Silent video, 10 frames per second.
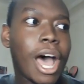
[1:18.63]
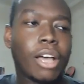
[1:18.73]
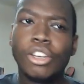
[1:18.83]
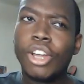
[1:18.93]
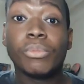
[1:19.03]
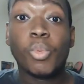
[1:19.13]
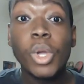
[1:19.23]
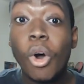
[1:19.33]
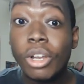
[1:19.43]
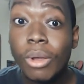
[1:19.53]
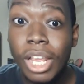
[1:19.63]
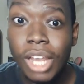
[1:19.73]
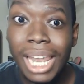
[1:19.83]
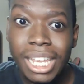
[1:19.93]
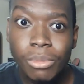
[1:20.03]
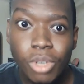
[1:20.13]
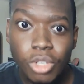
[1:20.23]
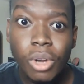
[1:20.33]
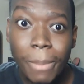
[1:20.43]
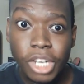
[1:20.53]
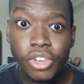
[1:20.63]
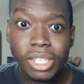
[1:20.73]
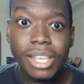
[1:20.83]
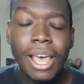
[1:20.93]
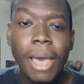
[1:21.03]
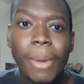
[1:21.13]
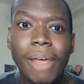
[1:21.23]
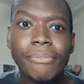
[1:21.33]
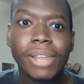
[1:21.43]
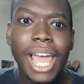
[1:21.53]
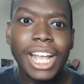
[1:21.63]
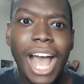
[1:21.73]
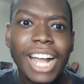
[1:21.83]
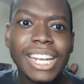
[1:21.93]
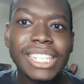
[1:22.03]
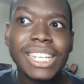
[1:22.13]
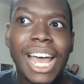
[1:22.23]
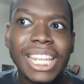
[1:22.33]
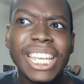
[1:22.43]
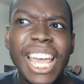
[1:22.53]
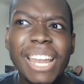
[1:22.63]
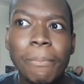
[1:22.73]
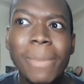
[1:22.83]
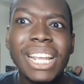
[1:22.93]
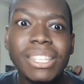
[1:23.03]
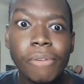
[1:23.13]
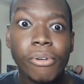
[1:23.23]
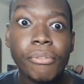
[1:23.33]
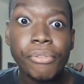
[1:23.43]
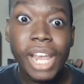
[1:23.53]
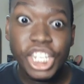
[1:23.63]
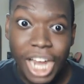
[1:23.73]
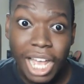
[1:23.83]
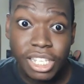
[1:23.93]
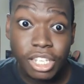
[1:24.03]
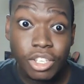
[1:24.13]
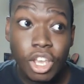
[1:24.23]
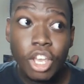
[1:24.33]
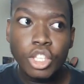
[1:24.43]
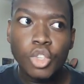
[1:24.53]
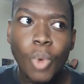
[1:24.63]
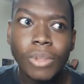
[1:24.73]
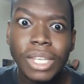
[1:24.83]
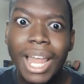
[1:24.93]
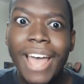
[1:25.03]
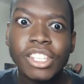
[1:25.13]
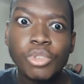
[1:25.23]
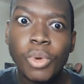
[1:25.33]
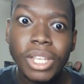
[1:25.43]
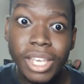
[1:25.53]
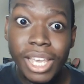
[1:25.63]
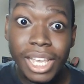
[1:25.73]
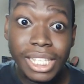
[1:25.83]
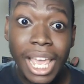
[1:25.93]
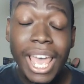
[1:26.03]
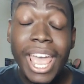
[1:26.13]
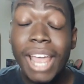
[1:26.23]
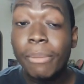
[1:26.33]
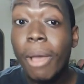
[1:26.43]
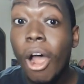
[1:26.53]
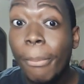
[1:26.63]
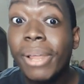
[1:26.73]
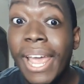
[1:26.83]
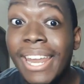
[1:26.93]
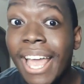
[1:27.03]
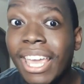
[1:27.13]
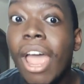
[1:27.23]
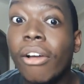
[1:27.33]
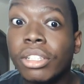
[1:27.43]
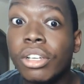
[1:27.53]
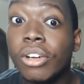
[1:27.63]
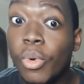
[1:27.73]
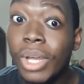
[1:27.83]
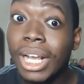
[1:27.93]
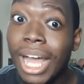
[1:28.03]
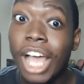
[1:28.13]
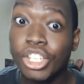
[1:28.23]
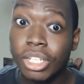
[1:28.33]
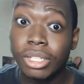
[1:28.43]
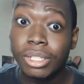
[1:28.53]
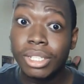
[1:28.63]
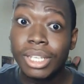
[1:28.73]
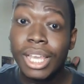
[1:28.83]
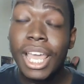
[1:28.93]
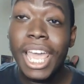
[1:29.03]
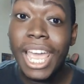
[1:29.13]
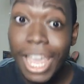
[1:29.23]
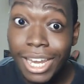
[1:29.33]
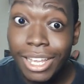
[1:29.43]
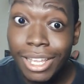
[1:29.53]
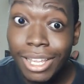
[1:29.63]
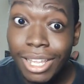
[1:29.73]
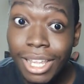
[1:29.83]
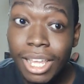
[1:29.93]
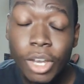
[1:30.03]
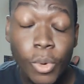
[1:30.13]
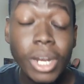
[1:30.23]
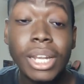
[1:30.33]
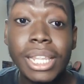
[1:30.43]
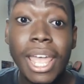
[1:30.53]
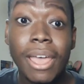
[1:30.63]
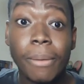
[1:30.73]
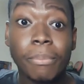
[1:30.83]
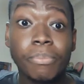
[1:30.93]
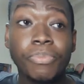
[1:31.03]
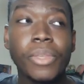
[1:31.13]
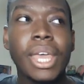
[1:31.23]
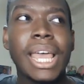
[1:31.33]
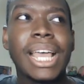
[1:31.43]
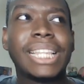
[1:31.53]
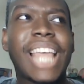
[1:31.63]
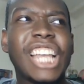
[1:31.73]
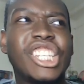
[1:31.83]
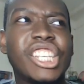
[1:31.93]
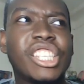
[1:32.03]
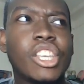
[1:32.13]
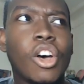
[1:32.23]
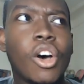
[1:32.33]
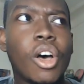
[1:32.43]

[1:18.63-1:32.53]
you know, we all know that Aaliyah was going to do The Matrix, but I feel like I could have seen Aaliyah in many different franchises throughout the last 20 years, and her playing that character, Queen Akasha, in Queen of the Damned, that just